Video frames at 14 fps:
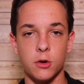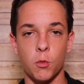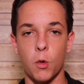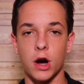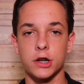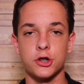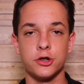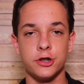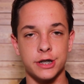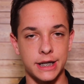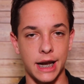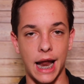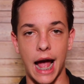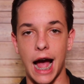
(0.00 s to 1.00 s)
to watch
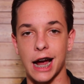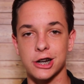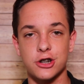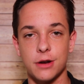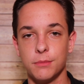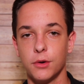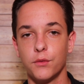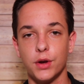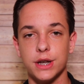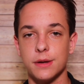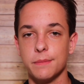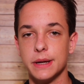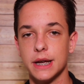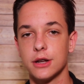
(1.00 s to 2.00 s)
just an action movie
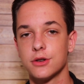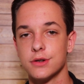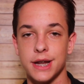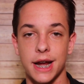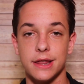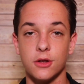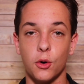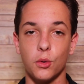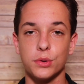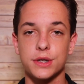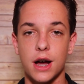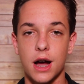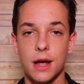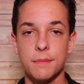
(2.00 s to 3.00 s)
to be entertained the whole
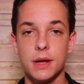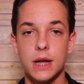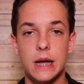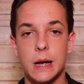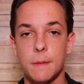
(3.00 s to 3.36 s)
time,